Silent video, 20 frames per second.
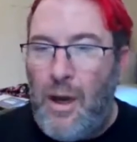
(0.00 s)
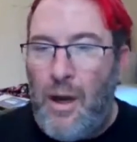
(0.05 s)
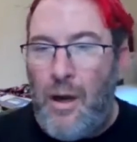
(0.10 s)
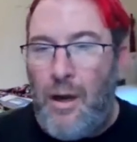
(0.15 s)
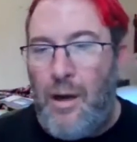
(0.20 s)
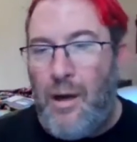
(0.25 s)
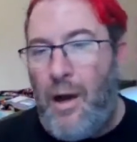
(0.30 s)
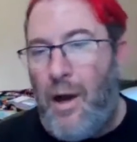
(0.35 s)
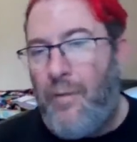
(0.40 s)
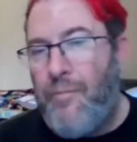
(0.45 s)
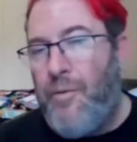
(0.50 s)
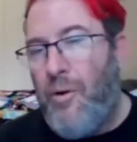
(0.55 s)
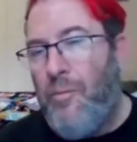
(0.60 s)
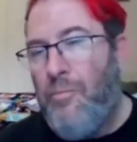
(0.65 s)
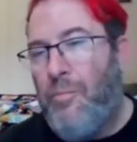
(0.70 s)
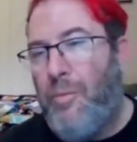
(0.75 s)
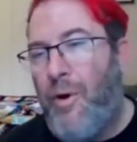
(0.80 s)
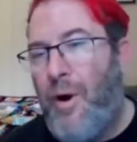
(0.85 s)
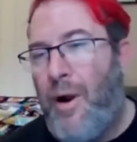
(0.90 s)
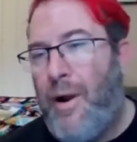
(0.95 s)
I've
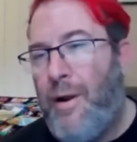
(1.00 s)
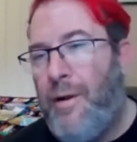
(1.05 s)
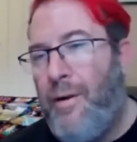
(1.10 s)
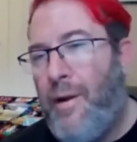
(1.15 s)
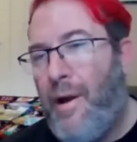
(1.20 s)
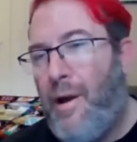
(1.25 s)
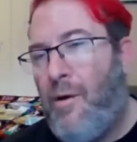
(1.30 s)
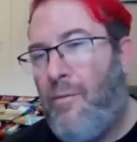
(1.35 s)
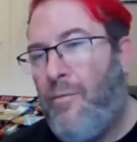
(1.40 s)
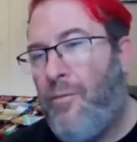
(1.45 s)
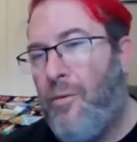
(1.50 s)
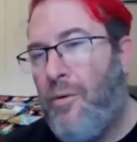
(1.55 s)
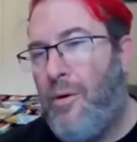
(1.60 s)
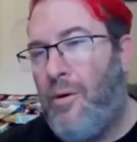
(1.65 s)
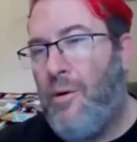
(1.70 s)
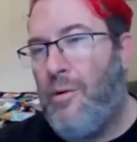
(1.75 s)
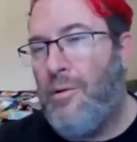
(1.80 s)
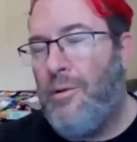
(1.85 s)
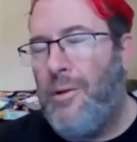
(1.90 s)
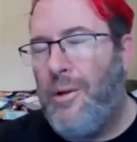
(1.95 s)
known Brian now
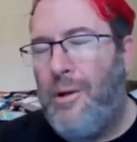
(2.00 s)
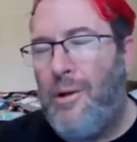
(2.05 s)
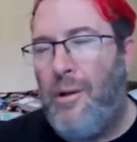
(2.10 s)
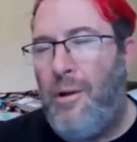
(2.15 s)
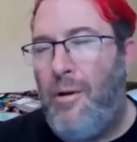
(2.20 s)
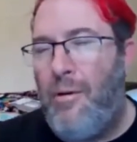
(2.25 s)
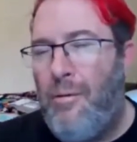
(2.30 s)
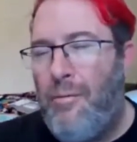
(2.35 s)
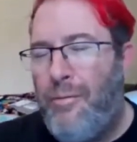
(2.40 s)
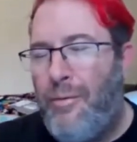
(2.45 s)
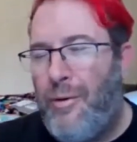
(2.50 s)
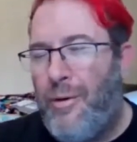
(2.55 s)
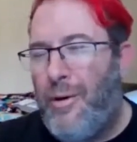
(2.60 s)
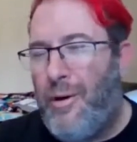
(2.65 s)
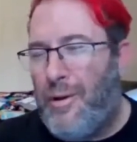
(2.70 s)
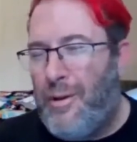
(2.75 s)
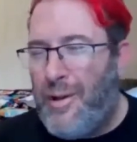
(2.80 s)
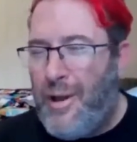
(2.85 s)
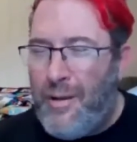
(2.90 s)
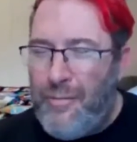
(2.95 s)
for a little over
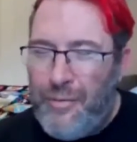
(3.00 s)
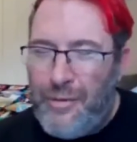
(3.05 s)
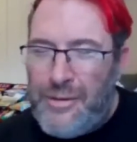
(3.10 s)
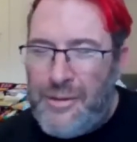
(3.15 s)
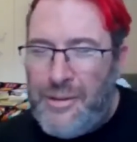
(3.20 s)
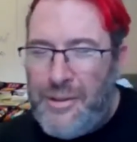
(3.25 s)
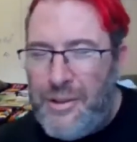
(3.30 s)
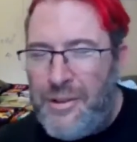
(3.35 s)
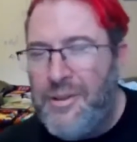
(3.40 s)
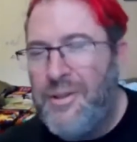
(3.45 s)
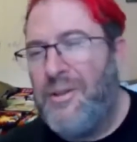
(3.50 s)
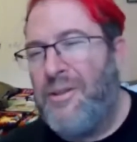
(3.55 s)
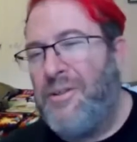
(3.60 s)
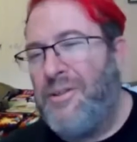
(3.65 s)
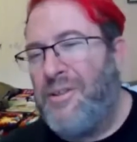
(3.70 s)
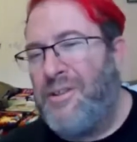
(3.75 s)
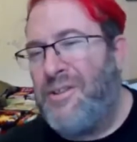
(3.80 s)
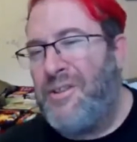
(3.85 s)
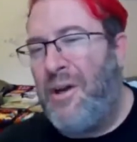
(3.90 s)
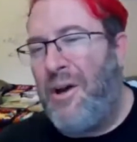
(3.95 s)
11
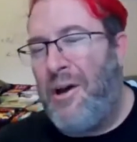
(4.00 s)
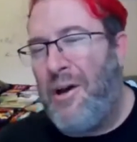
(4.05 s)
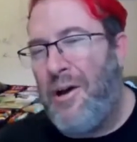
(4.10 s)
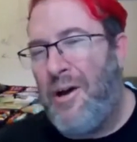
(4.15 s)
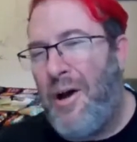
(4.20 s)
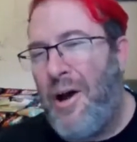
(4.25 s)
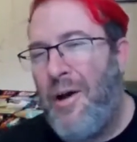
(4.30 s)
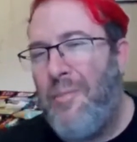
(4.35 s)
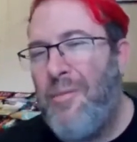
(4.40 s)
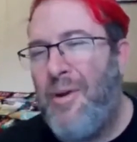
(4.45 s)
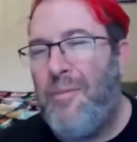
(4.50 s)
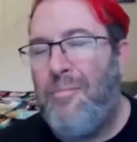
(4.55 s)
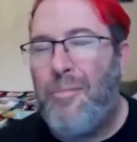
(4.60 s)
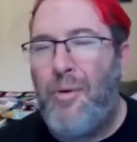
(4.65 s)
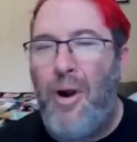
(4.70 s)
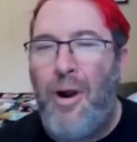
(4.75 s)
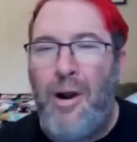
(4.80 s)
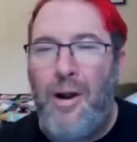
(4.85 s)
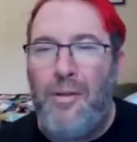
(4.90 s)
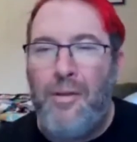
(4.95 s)
years. I met
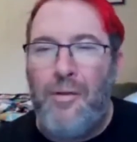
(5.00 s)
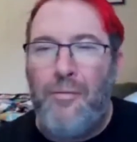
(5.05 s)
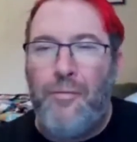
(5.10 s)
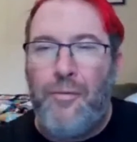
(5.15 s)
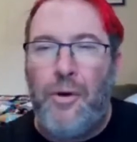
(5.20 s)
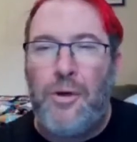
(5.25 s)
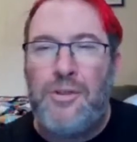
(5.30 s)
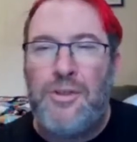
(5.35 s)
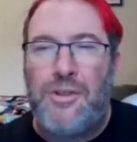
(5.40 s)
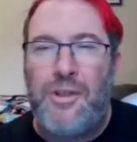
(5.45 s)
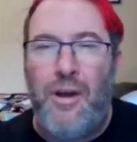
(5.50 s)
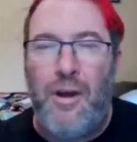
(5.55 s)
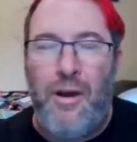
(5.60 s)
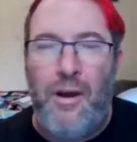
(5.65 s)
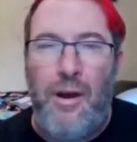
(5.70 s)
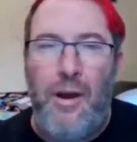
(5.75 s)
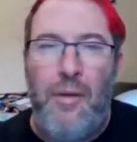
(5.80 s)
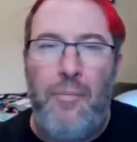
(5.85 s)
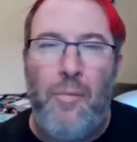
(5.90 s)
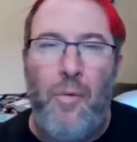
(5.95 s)
Brian the first
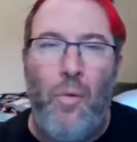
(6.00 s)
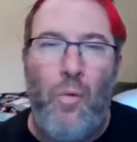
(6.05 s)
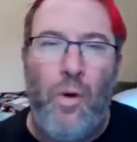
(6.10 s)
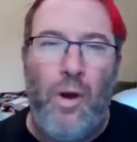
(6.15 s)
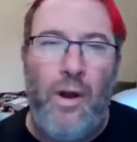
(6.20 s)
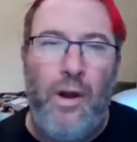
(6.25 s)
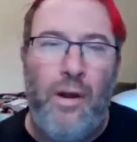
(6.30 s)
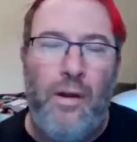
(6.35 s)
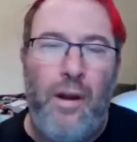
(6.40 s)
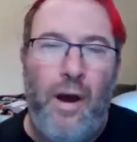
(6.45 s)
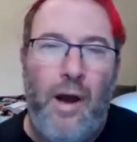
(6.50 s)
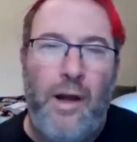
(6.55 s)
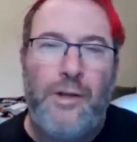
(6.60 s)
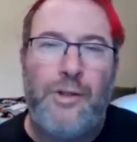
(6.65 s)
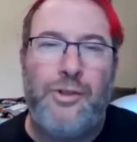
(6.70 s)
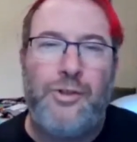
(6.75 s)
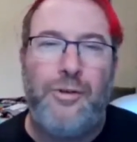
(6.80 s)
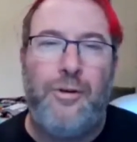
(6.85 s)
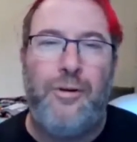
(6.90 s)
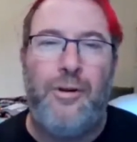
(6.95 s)
time when I
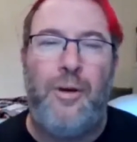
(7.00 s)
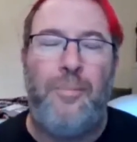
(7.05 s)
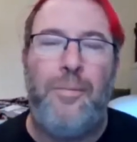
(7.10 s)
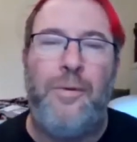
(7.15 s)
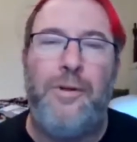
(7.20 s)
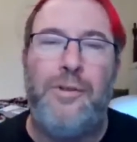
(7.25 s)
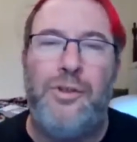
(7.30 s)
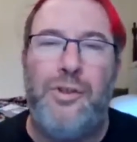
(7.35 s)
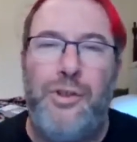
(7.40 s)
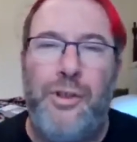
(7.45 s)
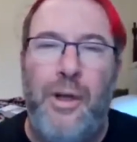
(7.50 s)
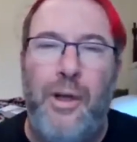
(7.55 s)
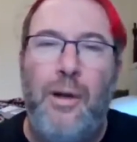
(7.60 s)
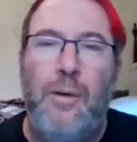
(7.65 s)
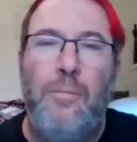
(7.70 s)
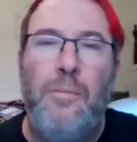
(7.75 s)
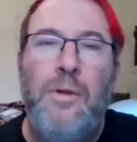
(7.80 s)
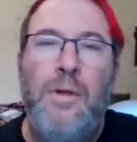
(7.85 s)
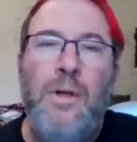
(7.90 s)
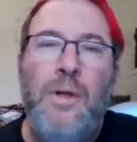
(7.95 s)
showed up at a
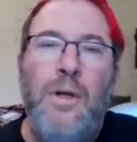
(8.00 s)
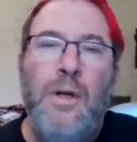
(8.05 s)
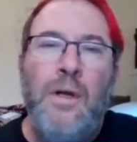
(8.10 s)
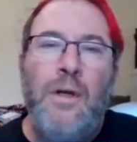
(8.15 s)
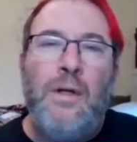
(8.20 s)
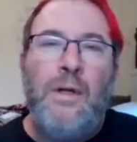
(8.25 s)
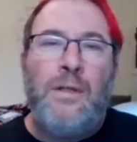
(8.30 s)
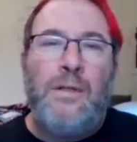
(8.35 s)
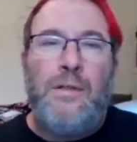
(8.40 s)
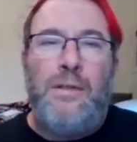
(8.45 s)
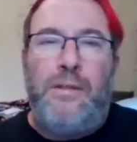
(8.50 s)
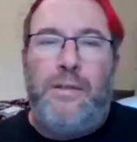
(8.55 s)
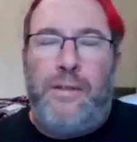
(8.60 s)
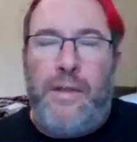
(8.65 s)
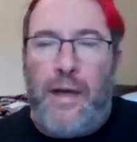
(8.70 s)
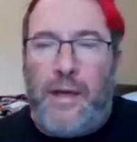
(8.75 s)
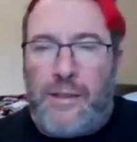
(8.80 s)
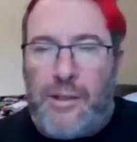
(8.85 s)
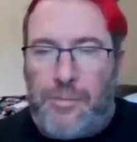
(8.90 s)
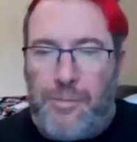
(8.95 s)
gym
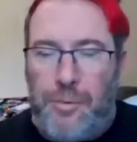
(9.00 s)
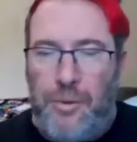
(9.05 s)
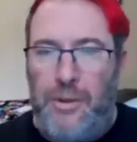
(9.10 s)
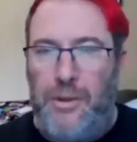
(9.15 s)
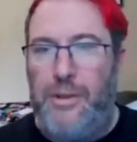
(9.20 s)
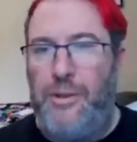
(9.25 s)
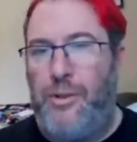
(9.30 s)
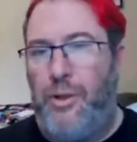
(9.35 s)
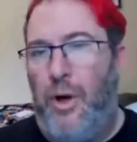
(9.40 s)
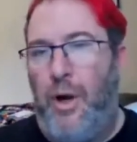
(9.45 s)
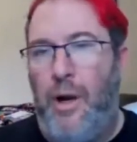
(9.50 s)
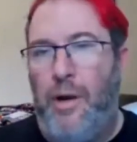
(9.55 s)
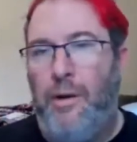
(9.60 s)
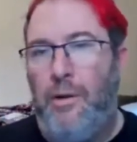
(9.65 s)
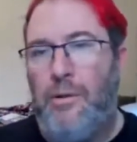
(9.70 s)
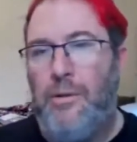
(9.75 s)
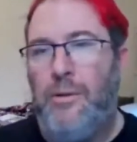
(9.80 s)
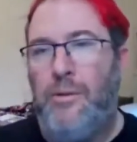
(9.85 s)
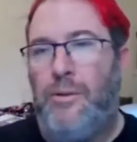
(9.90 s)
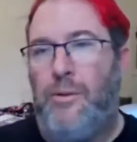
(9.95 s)
desperately trying to
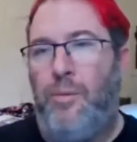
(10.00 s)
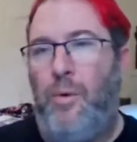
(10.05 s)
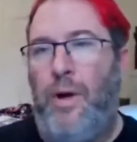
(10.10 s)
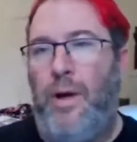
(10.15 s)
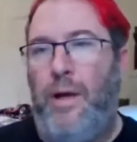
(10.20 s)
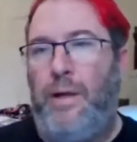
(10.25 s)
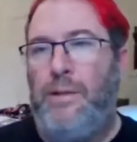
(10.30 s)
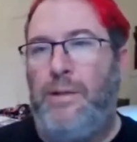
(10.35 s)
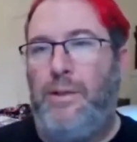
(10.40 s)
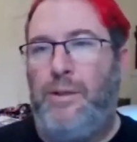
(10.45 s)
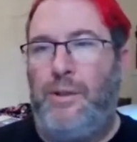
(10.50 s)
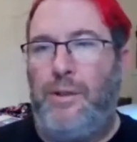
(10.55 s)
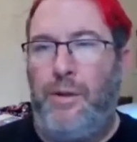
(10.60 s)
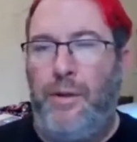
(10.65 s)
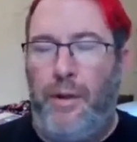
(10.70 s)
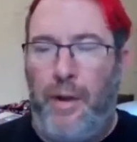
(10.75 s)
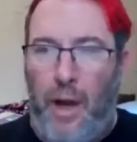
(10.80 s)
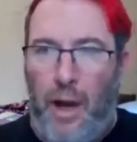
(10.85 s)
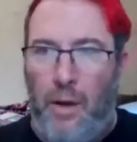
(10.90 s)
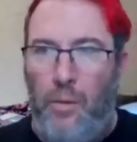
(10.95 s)
lose weight so
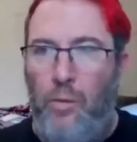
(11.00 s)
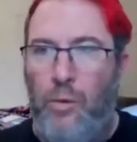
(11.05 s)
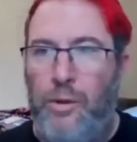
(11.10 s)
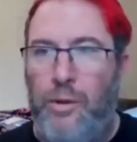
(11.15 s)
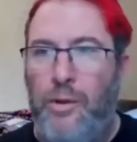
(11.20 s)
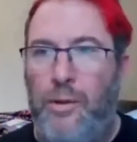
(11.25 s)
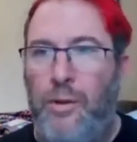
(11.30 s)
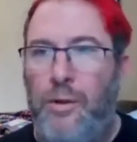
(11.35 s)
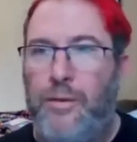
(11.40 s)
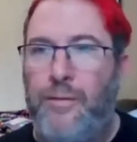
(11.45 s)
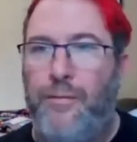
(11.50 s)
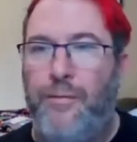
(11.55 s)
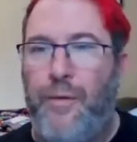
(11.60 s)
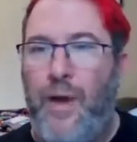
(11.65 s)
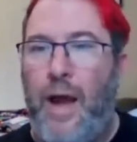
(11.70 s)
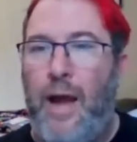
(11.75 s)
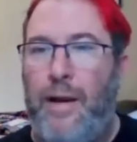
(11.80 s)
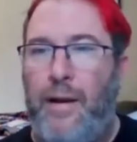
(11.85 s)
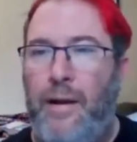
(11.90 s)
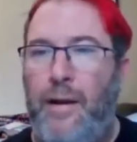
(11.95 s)
that I wouldn't look
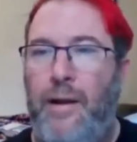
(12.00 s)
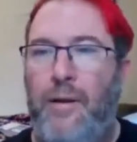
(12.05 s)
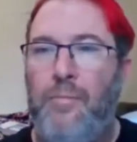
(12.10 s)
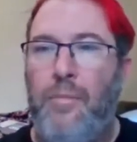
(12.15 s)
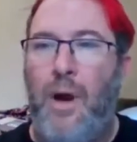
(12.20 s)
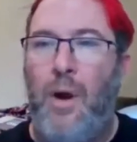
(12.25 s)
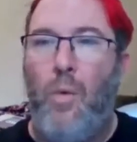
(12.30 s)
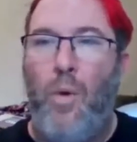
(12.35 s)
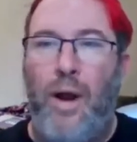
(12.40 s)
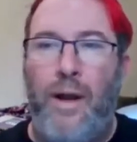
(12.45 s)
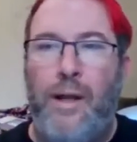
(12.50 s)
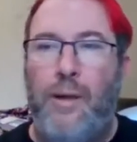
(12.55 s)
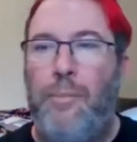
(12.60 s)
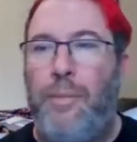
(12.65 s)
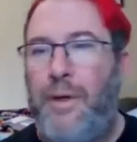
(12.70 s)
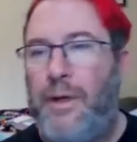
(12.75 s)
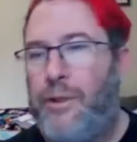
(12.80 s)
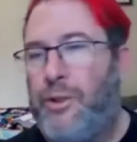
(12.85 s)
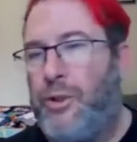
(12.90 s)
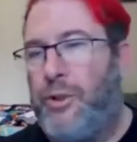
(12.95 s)
fat in my wedding
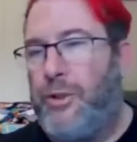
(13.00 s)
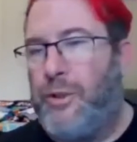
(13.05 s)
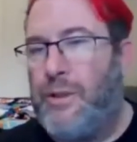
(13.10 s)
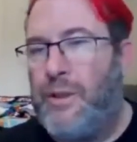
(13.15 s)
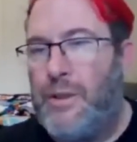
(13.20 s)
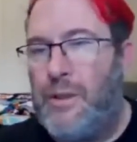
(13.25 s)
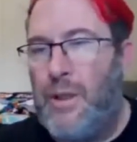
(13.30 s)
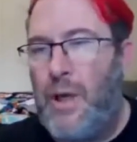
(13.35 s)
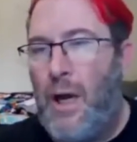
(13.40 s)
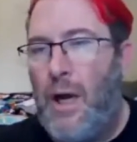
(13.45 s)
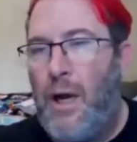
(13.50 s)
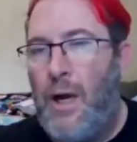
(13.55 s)
pictures.